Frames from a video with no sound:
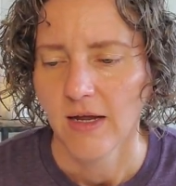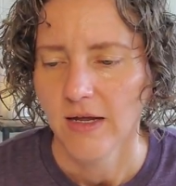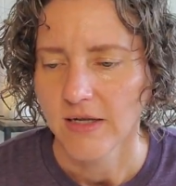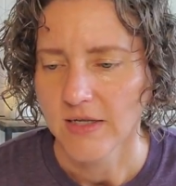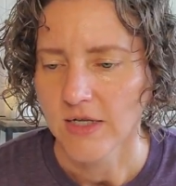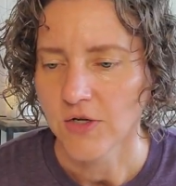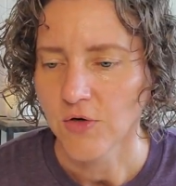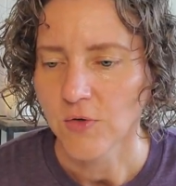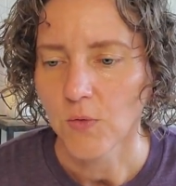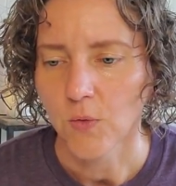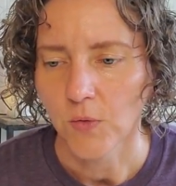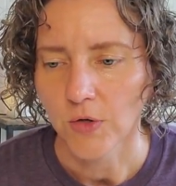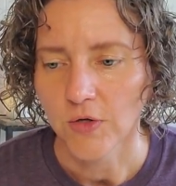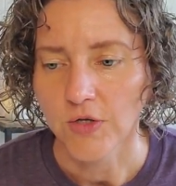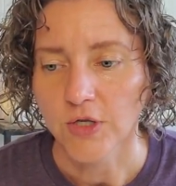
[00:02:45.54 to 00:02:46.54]
Essential
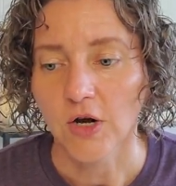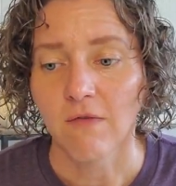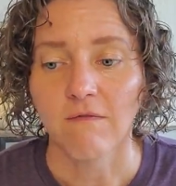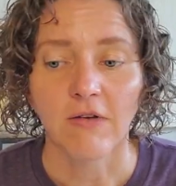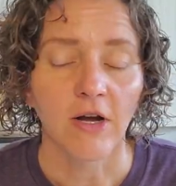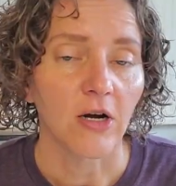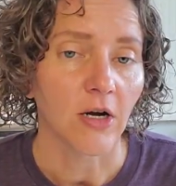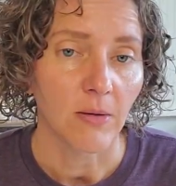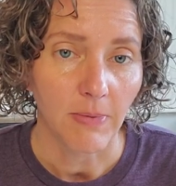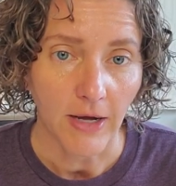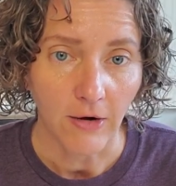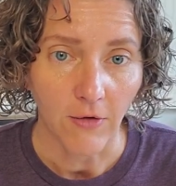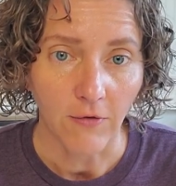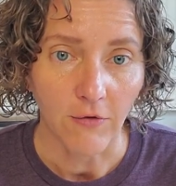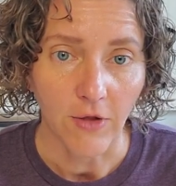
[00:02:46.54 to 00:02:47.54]
oils are very
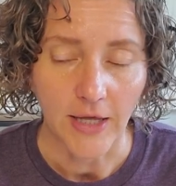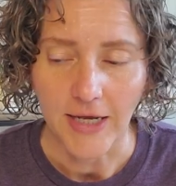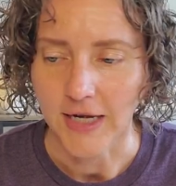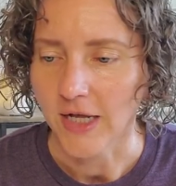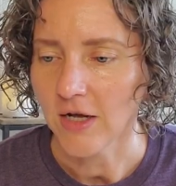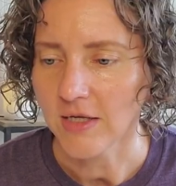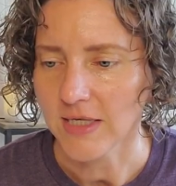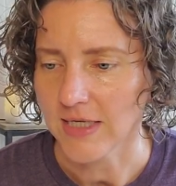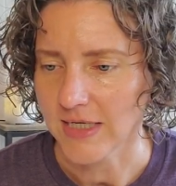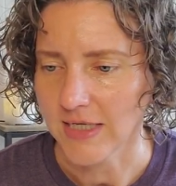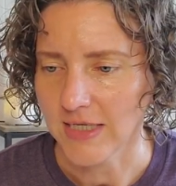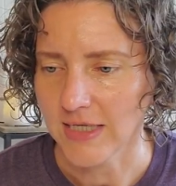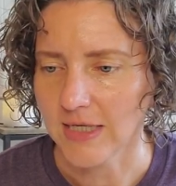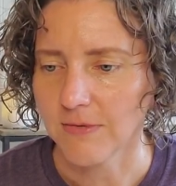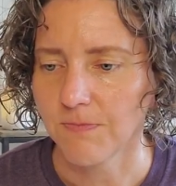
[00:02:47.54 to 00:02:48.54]
powerful
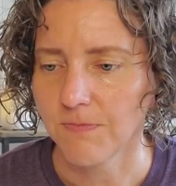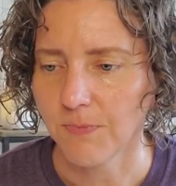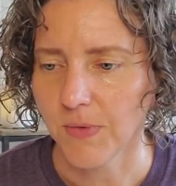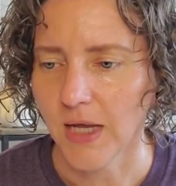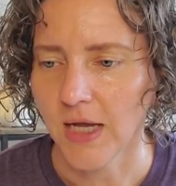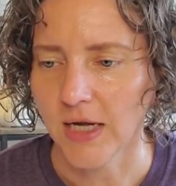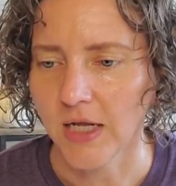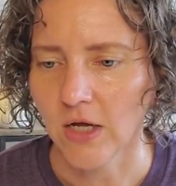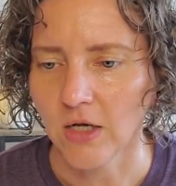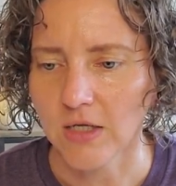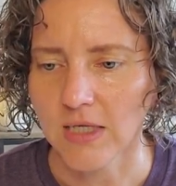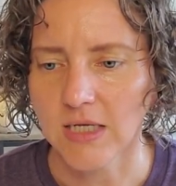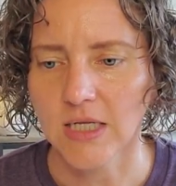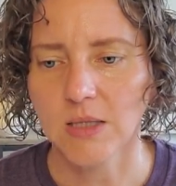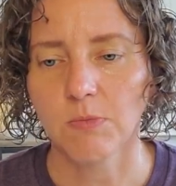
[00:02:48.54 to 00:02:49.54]
antioxidants.
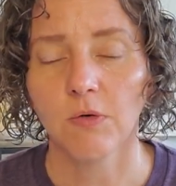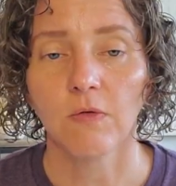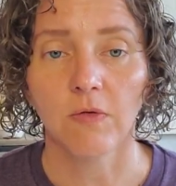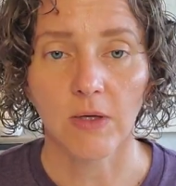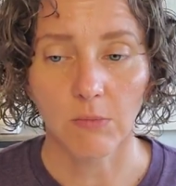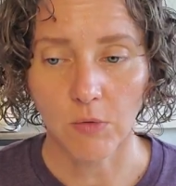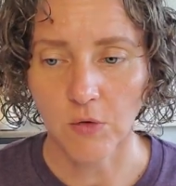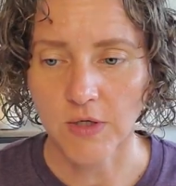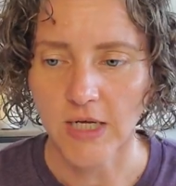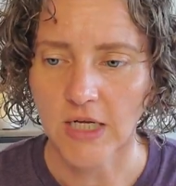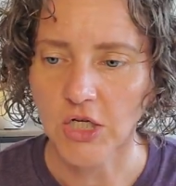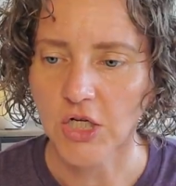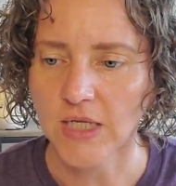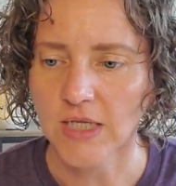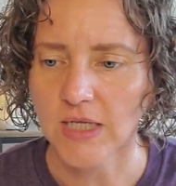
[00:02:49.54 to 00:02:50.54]
Antioxidants prevent
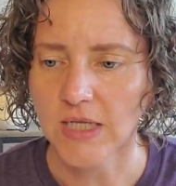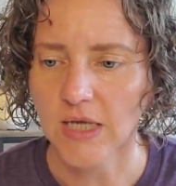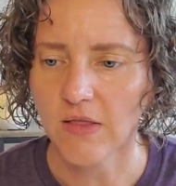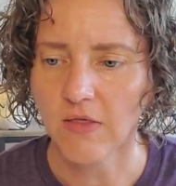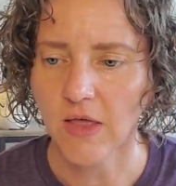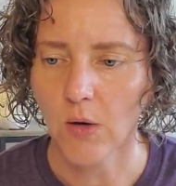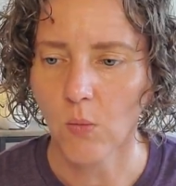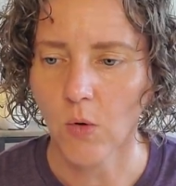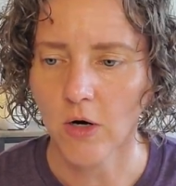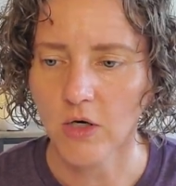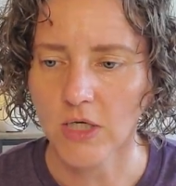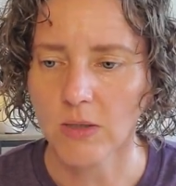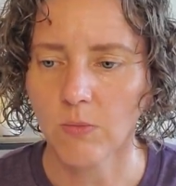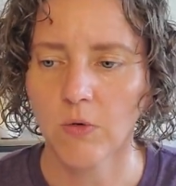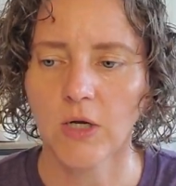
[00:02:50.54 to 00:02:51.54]
mutations, they
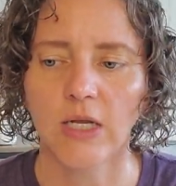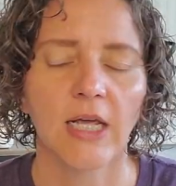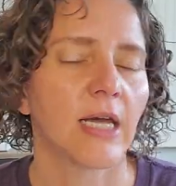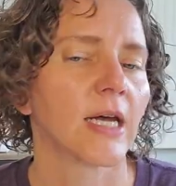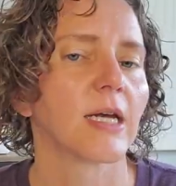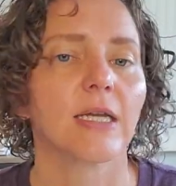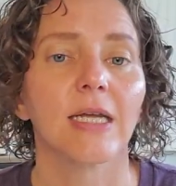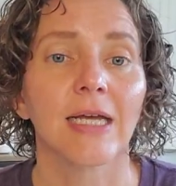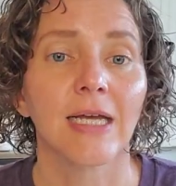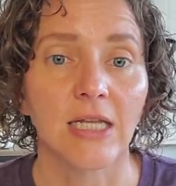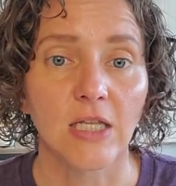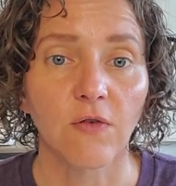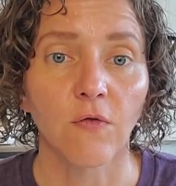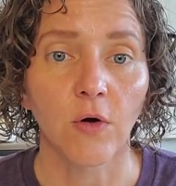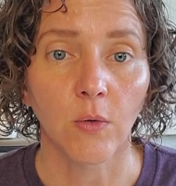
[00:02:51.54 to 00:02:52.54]
work to protect
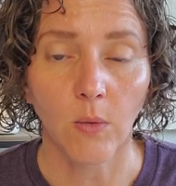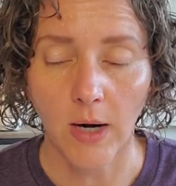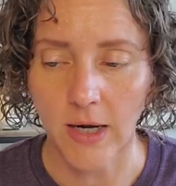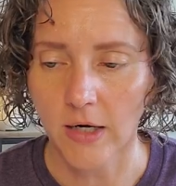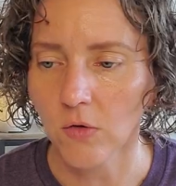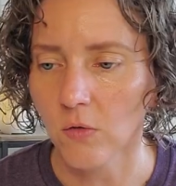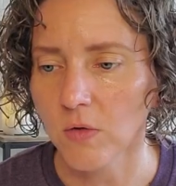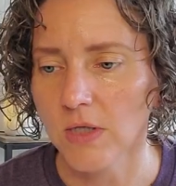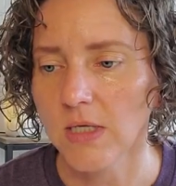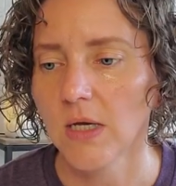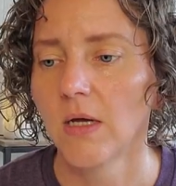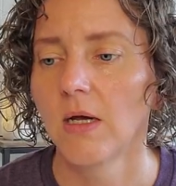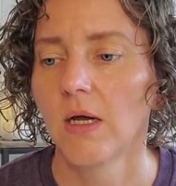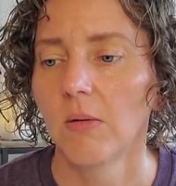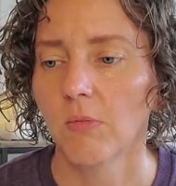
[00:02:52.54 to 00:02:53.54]
against free radicals,
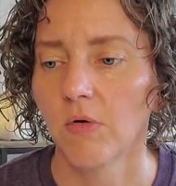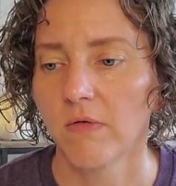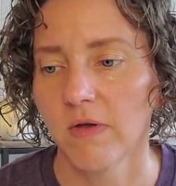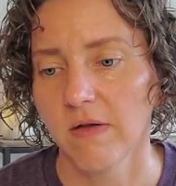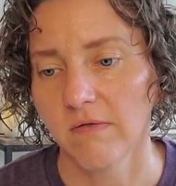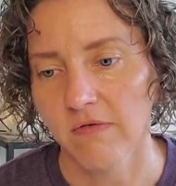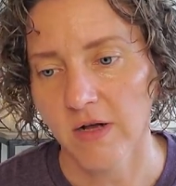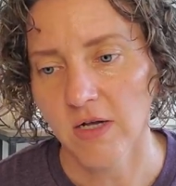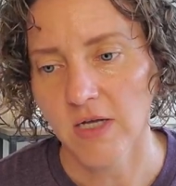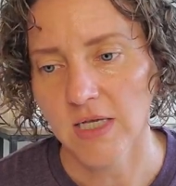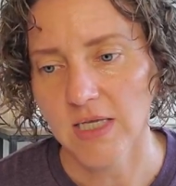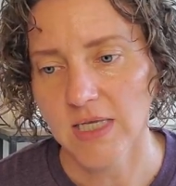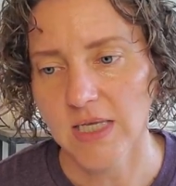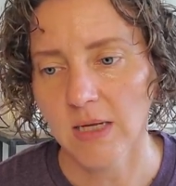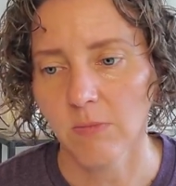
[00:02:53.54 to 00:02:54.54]
prevent
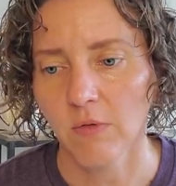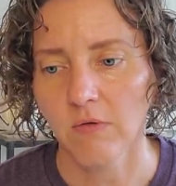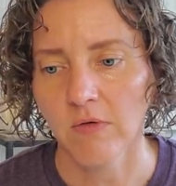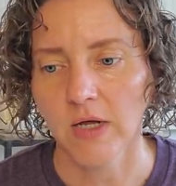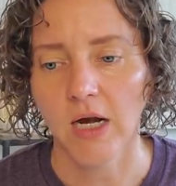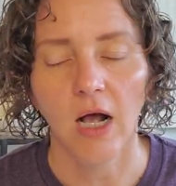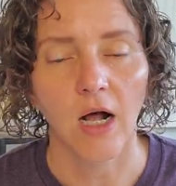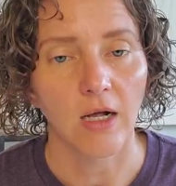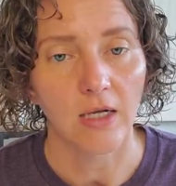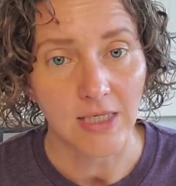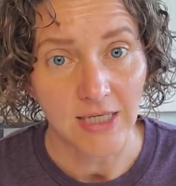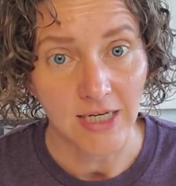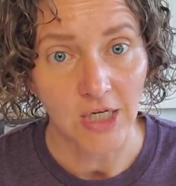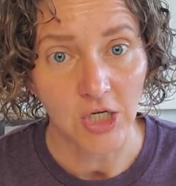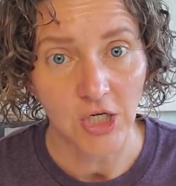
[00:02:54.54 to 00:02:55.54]
fungus, and prevent
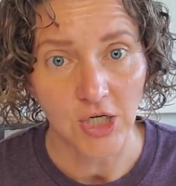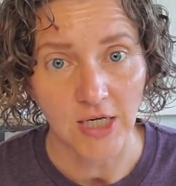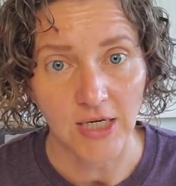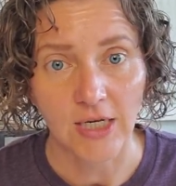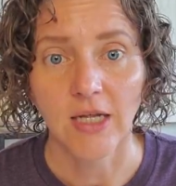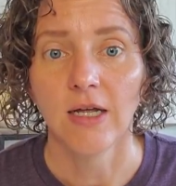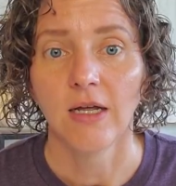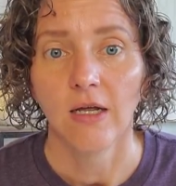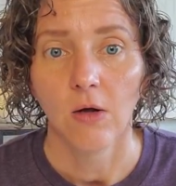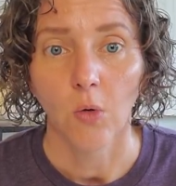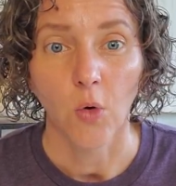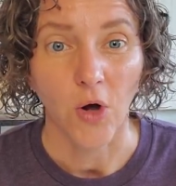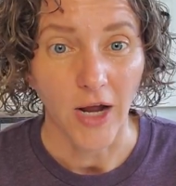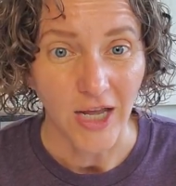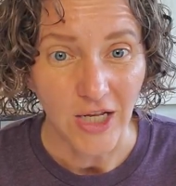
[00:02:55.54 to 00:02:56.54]
oxidation
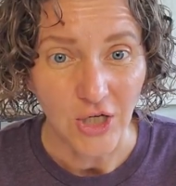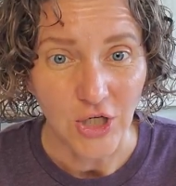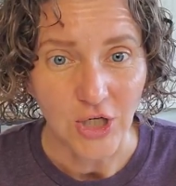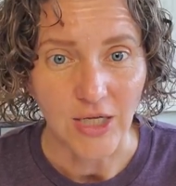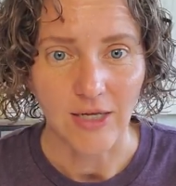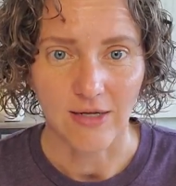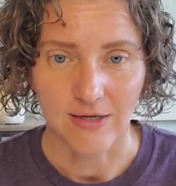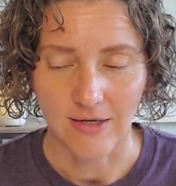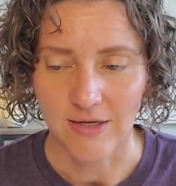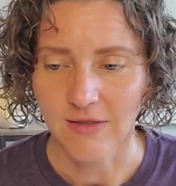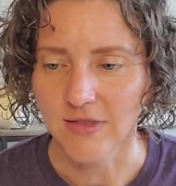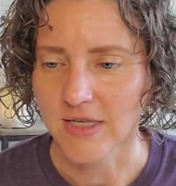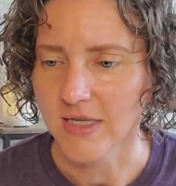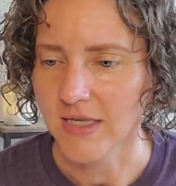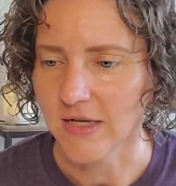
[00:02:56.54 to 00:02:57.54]
or aging in
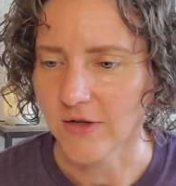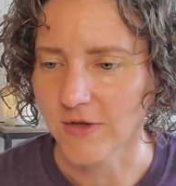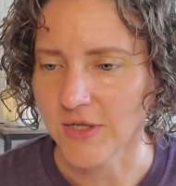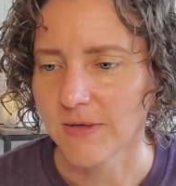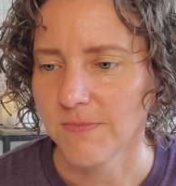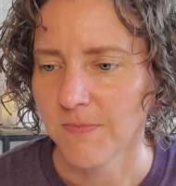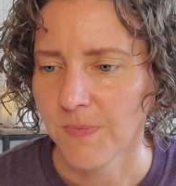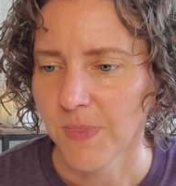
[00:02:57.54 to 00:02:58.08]
the cells.